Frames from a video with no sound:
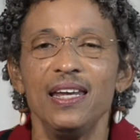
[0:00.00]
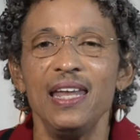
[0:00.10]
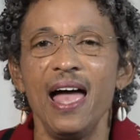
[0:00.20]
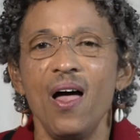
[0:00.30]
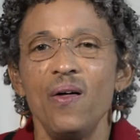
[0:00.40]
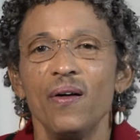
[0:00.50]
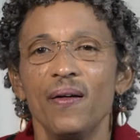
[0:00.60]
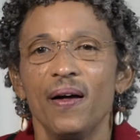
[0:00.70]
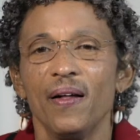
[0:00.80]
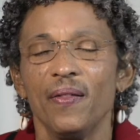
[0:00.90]
Now,
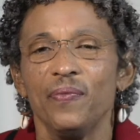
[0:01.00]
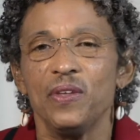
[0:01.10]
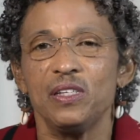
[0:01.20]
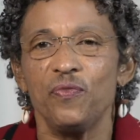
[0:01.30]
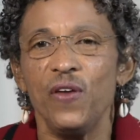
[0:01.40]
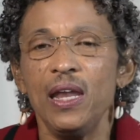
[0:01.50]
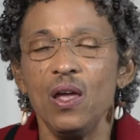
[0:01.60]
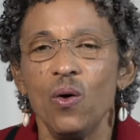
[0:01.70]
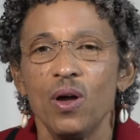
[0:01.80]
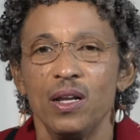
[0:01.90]
this
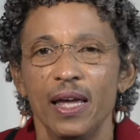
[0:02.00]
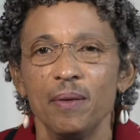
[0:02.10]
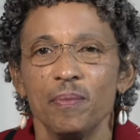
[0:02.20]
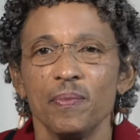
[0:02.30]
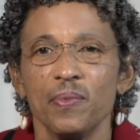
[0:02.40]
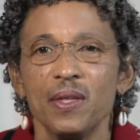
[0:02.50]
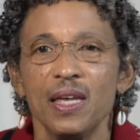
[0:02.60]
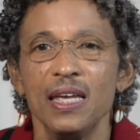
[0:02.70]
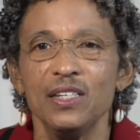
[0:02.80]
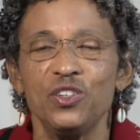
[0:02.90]
video clip
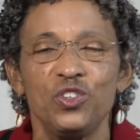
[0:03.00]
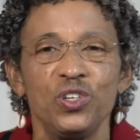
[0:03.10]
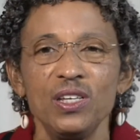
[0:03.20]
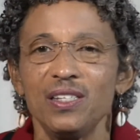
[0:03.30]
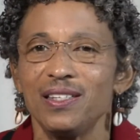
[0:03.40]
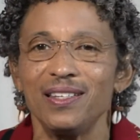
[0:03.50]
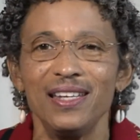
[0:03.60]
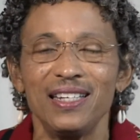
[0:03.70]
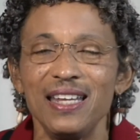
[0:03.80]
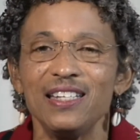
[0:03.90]
is
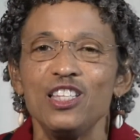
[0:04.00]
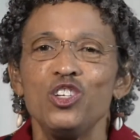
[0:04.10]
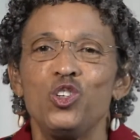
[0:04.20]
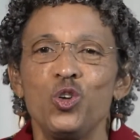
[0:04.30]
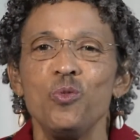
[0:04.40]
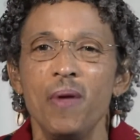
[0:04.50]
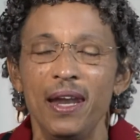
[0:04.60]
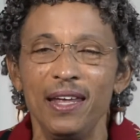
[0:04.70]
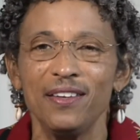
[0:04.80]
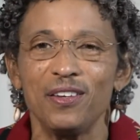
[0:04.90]
it's less than 2
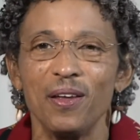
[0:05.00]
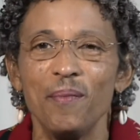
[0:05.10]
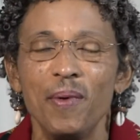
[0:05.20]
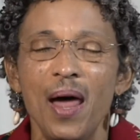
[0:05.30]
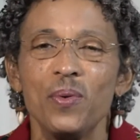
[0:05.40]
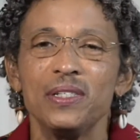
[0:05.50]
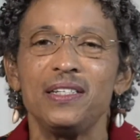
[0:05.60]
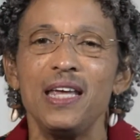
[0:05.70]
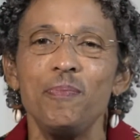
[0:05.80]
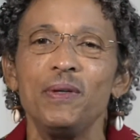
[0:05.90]
minutes, but I
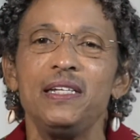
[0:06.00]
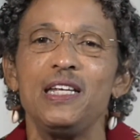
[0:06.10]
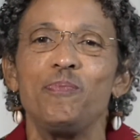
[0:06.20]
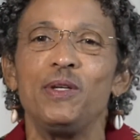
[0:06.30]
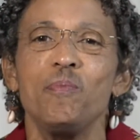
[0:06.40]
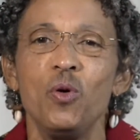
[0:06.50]
was deeply, deeply